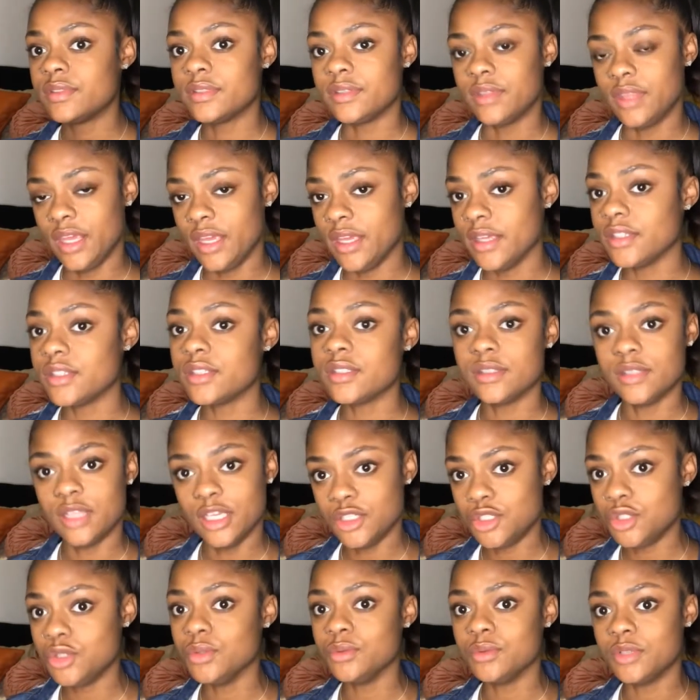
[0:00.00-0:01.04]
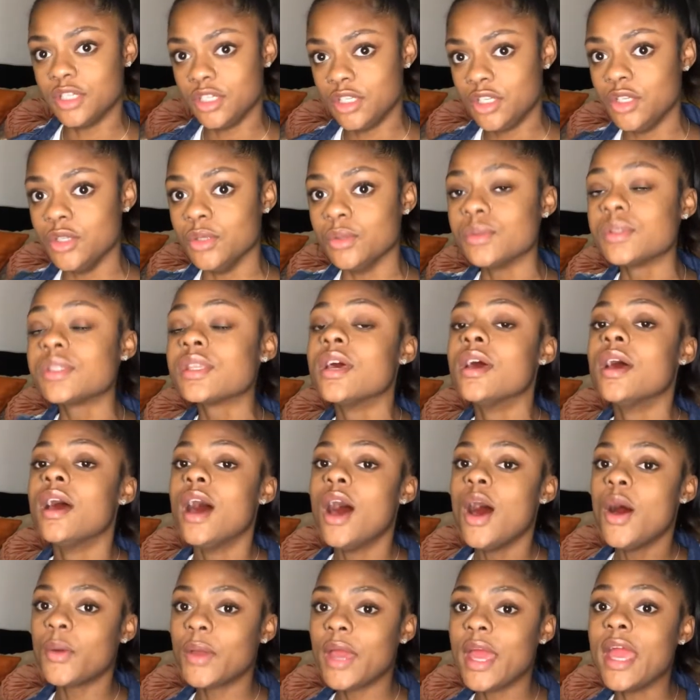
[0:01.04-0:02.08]
things that you could use.
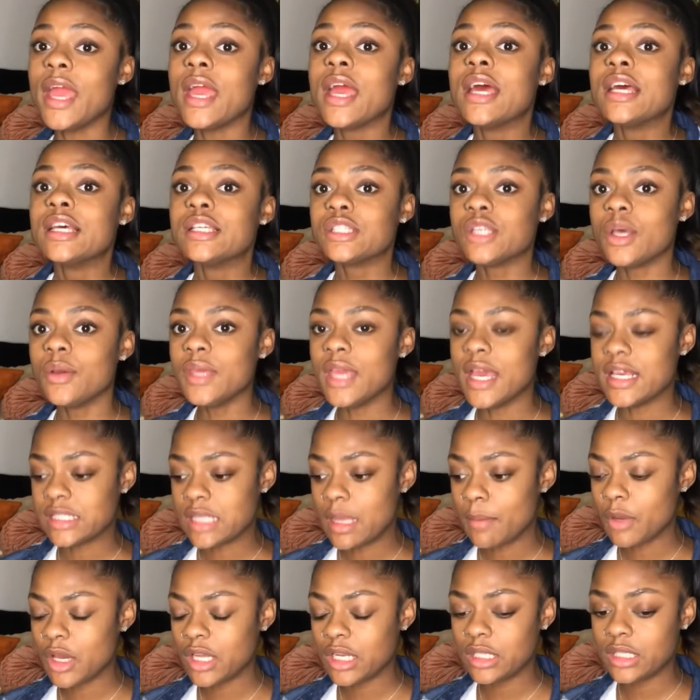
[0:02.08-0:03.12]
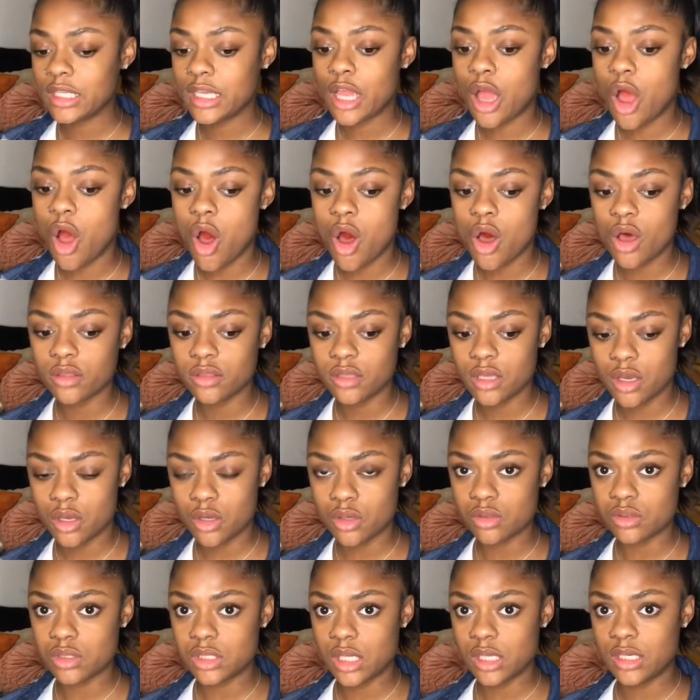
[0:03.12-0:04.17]
Okay, so yes, I'm gonna link all
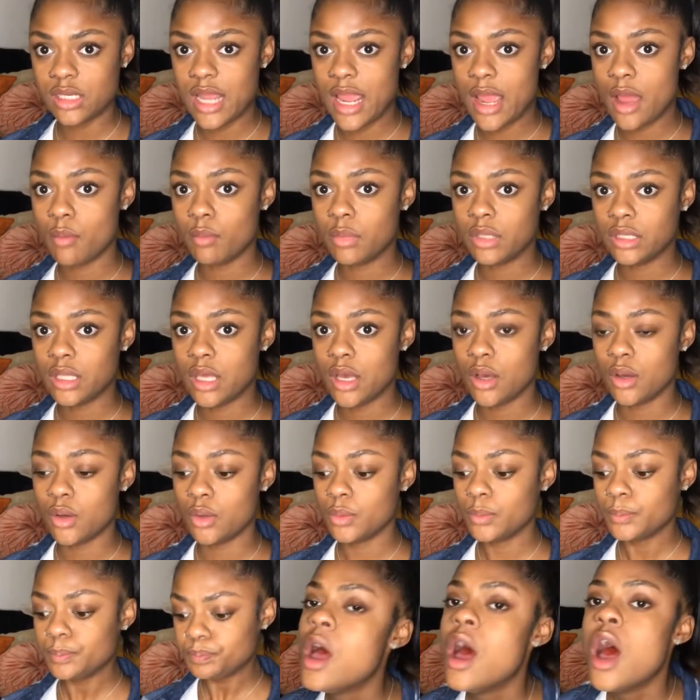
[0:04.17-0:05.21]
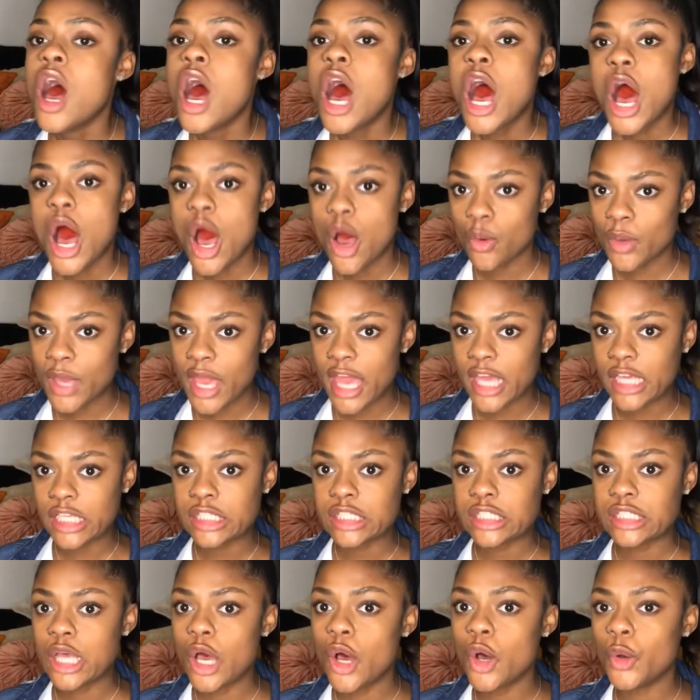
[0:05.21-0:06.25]
those down below. Okay,
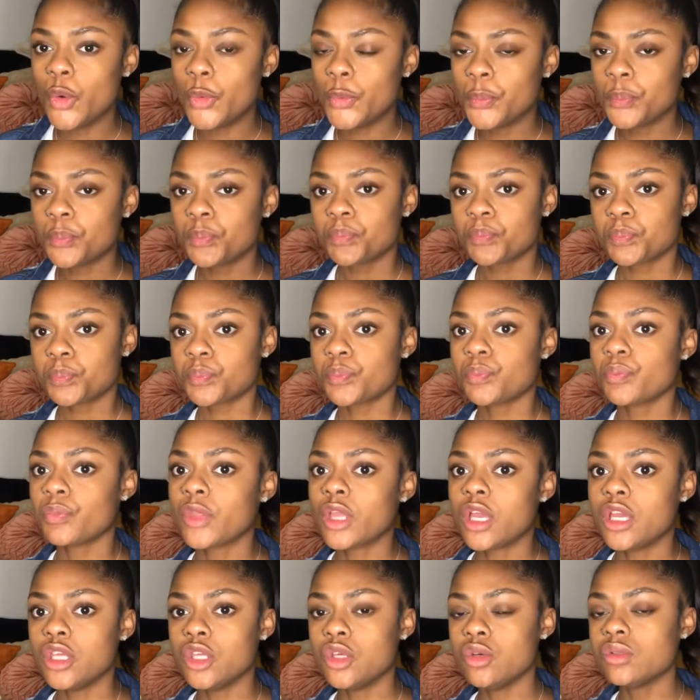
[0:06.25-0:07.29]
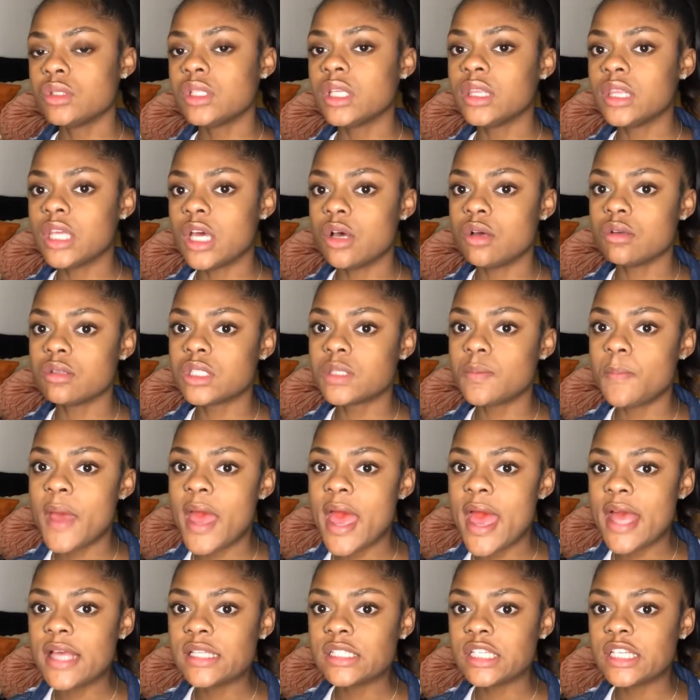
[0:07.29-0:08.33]
so using those
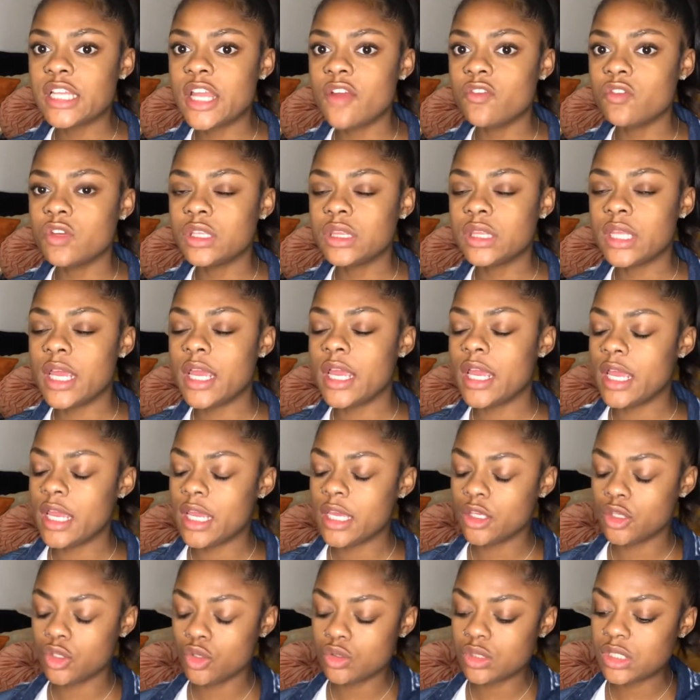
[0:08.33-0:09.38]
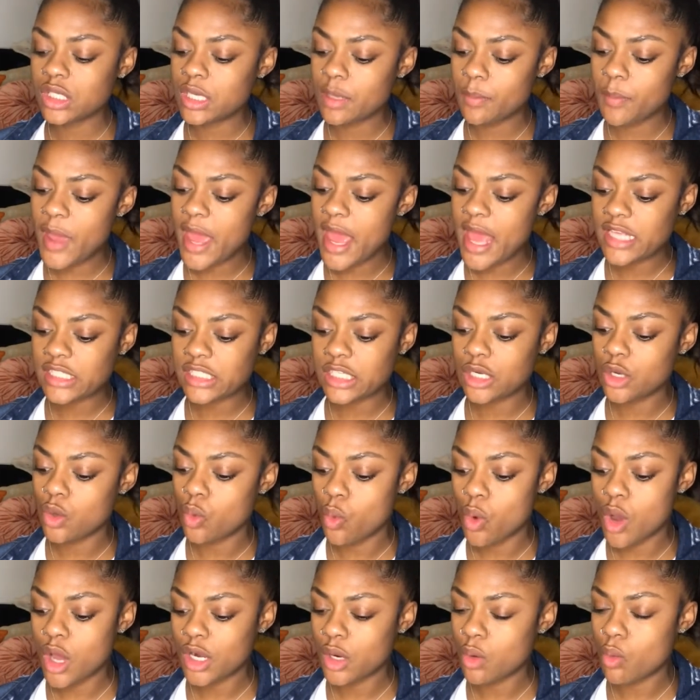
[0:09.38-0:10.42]
pads and everything, using the pads and the
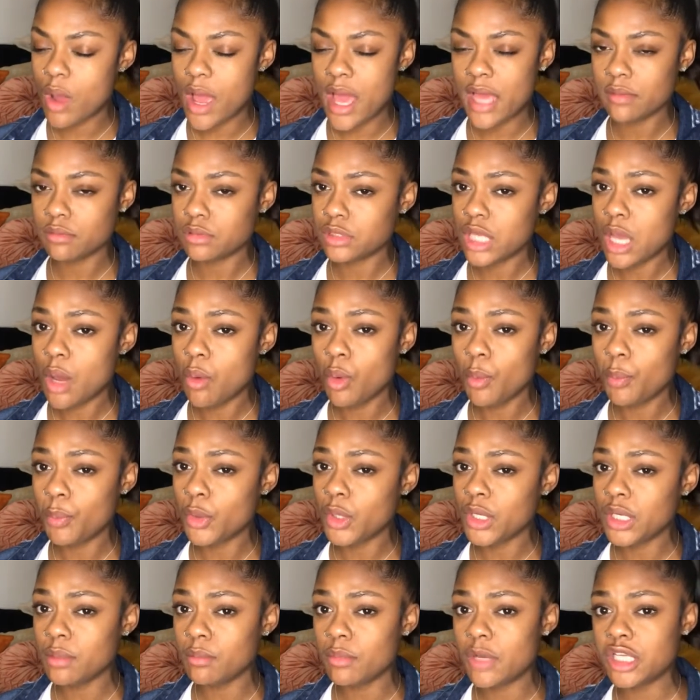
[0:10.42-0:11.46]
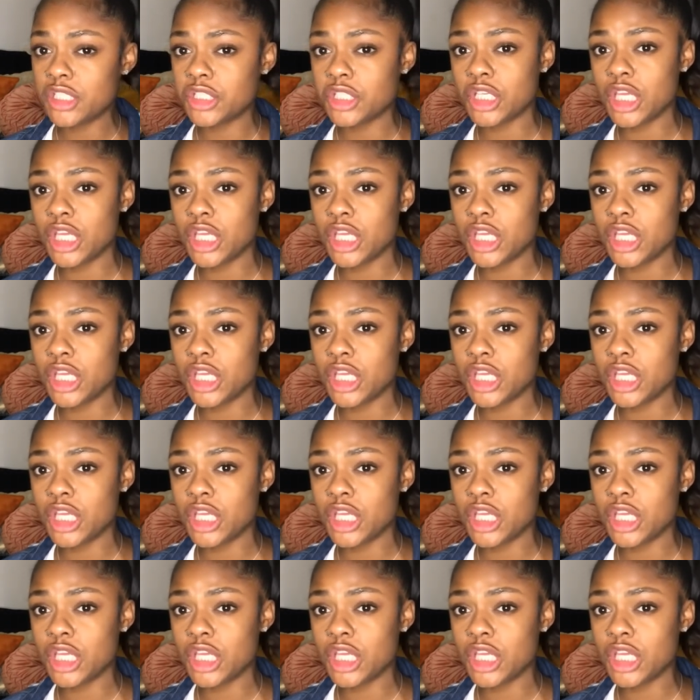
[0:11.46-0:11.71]
water wipes, that will pretty much